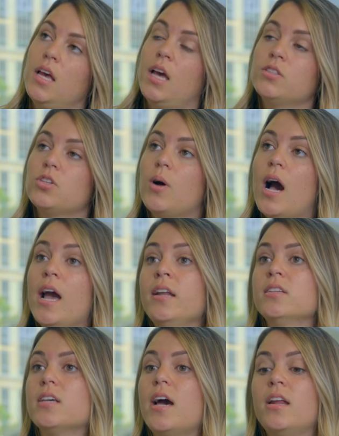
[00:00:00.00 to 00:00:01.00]
And so I
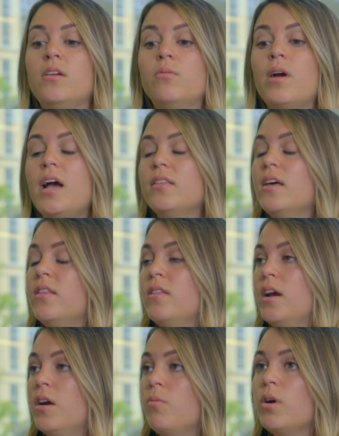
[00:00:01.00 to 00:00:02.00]
decided right then and
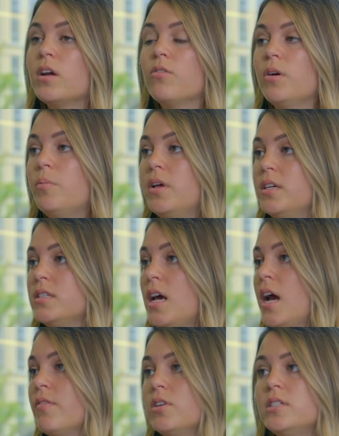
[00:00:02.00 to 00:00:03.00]
there, we're going to replace
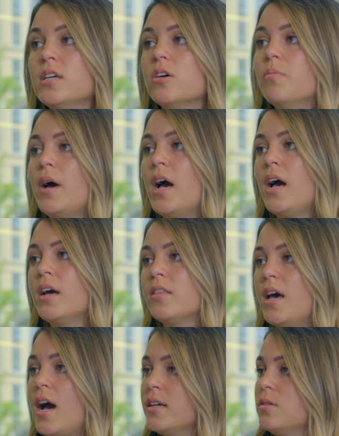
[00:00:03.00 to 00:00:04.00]
every single bag
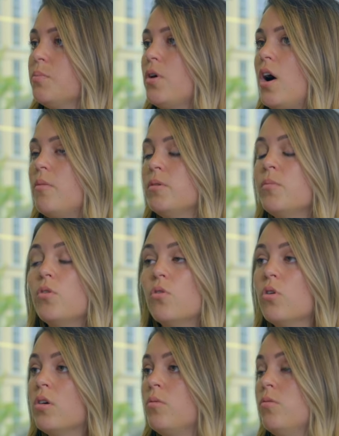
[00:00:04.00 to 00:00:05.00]
that has a problem
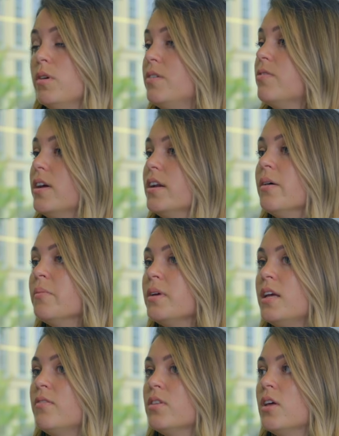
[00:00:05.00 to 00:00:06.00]
or we'll refund them,
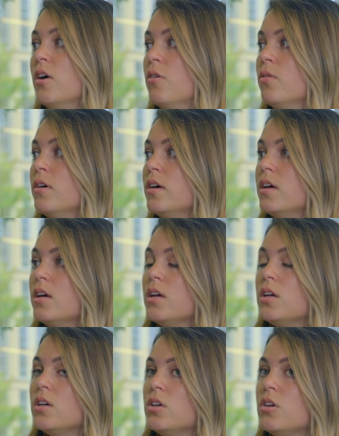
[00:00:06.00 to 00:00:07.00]
even mm-hmm. though
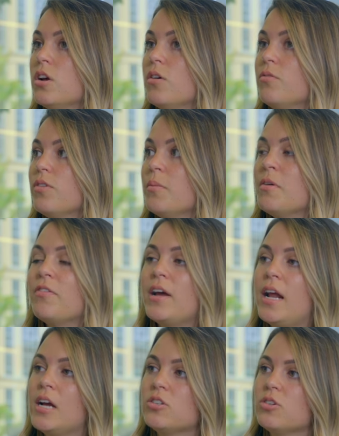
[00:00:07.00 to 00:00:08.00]
you know, from a
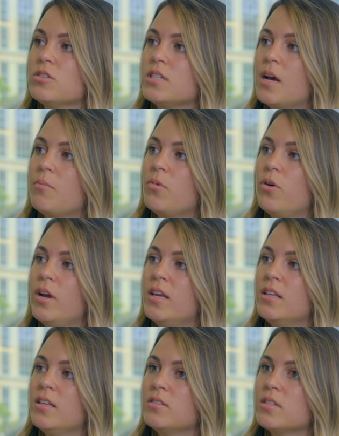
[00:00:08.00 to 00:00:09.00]
financial
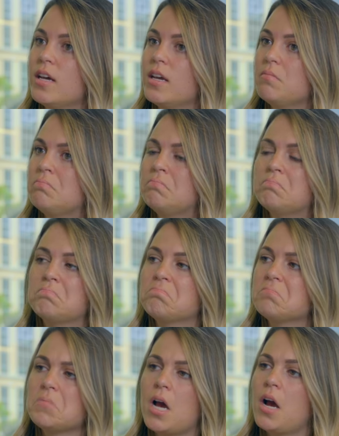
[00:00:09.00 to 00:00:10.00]
standpoint, it's like,
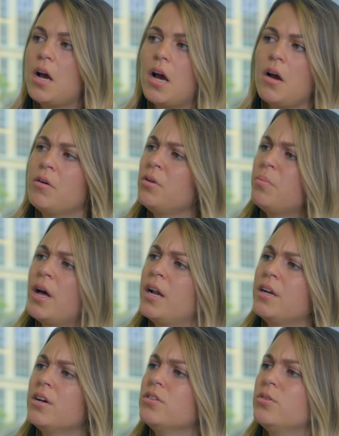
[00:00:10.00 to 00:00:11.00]
how, how are you
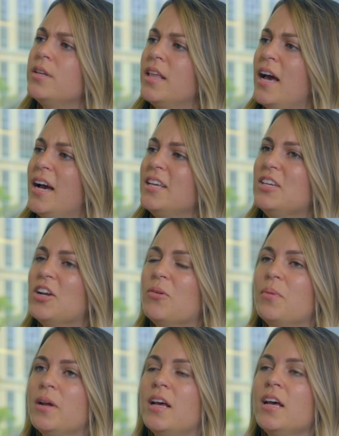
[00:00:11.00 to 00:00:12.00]
planning on doing that? You know,
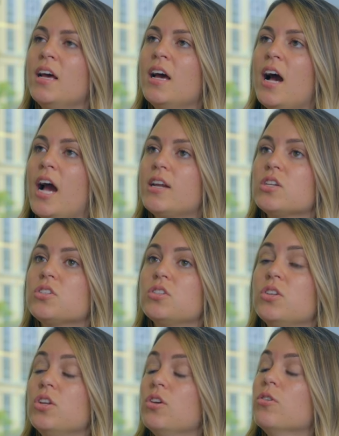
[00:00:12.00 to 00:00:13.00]
but I just
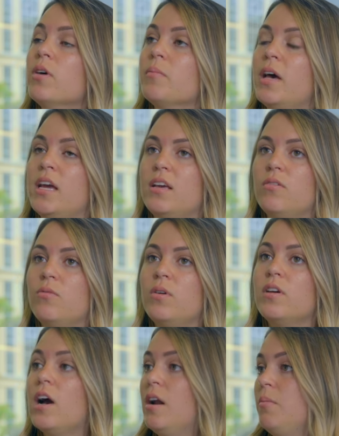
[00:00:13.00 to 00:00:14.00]
knew I'm like, we
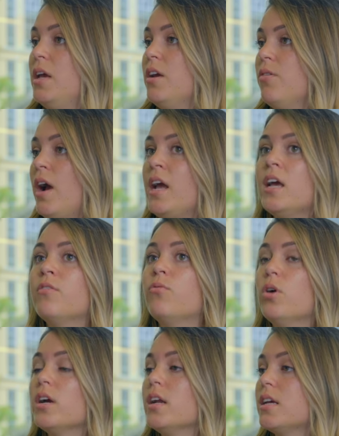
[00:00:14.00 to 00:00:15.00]
got to make it right if
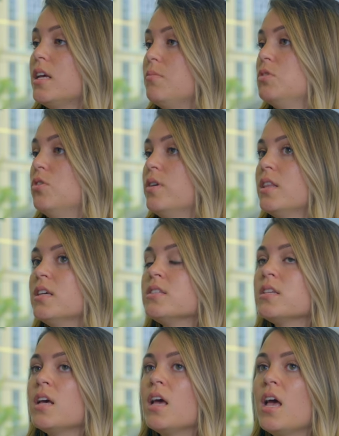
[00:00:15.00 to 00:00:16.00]
we're going to keep doing
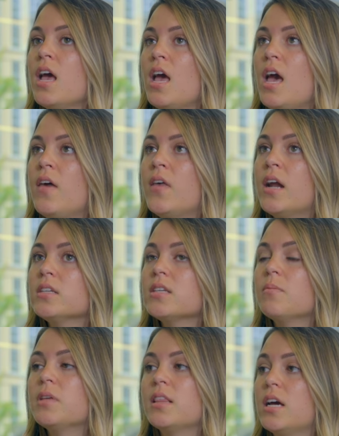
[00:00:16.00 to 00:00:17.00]
this. And that is
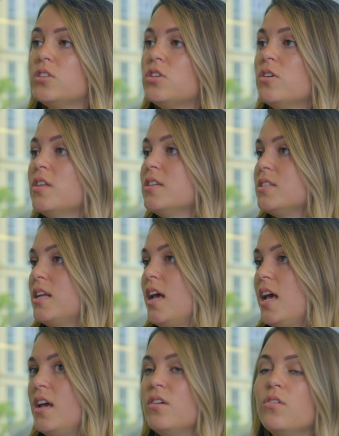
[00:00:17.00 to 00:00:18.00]
something that to this
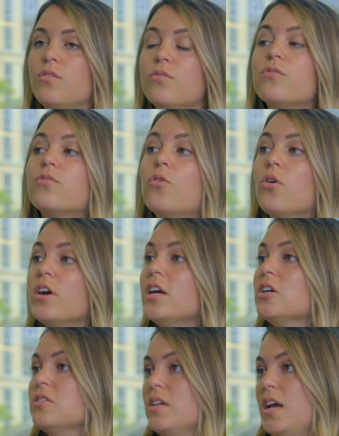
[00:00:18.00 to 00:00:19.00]
day, four
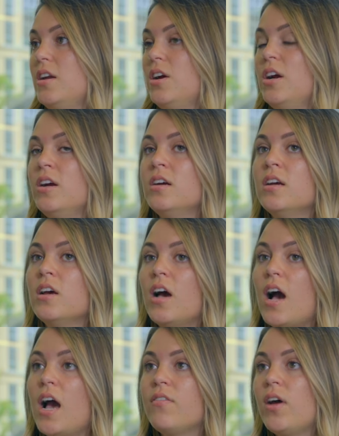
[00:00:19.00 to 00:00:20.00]
years later,
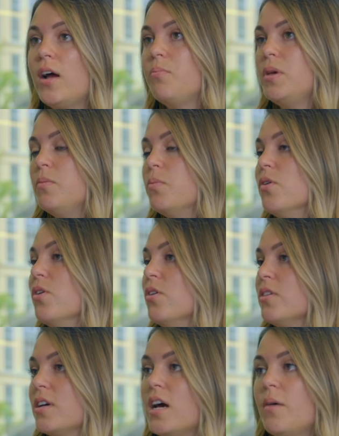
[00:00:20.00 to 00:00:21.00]
I've had
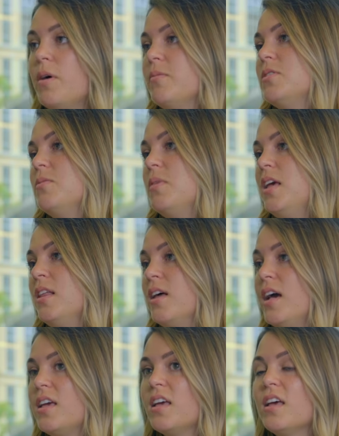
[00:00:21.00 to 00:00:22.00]
people come up to me
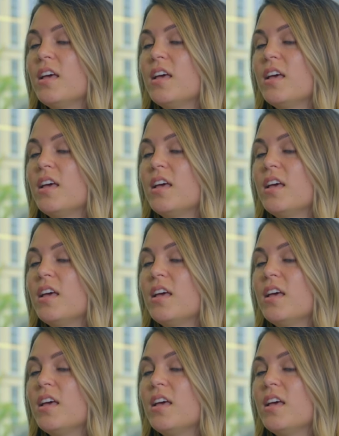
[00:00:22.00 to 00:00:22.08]
like,